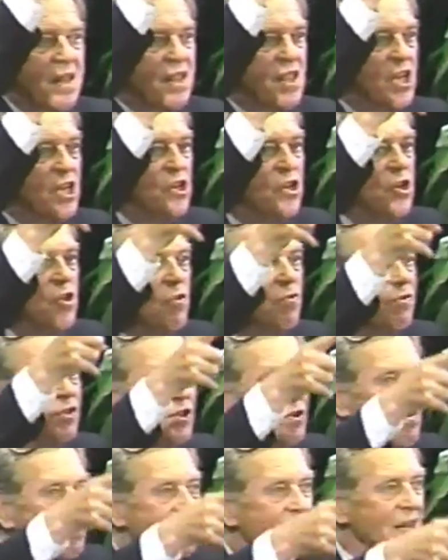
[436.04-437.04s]
The
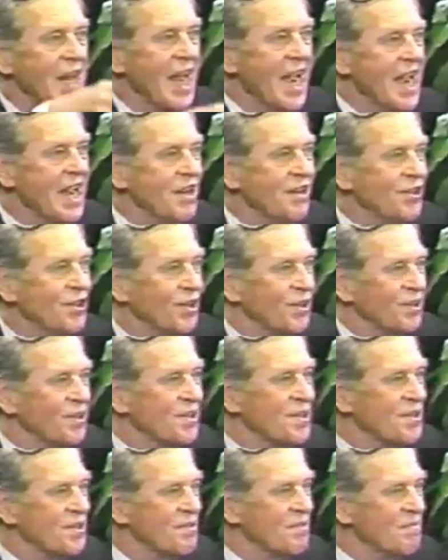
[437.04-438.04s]
neutral
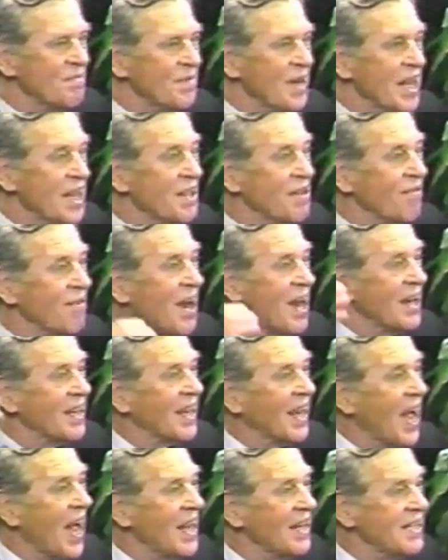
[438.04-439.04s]
angels, neither
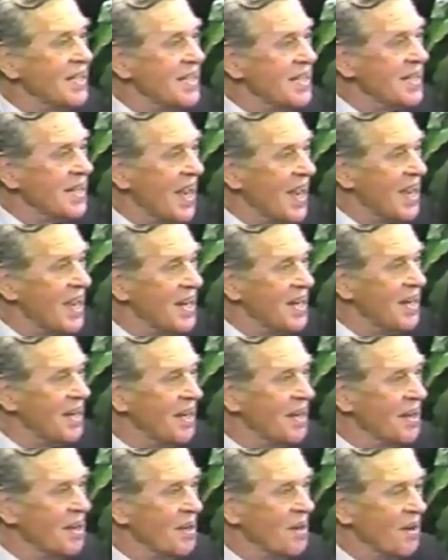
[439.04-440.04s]
on God's side
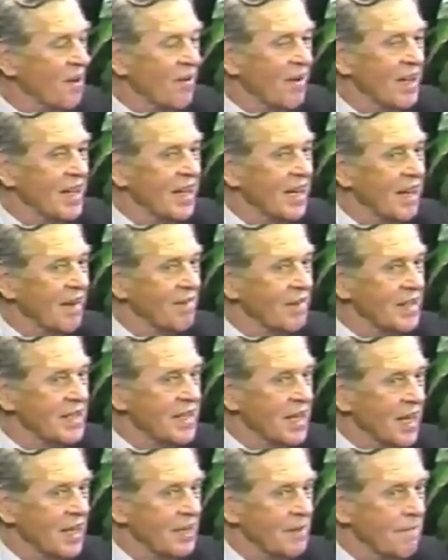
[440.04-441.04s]
nor on the devil's
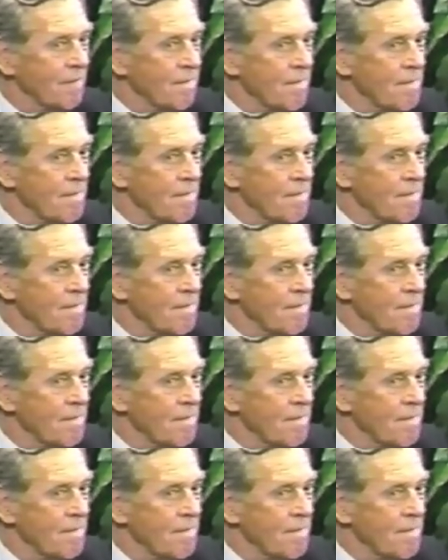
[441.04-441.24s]
side.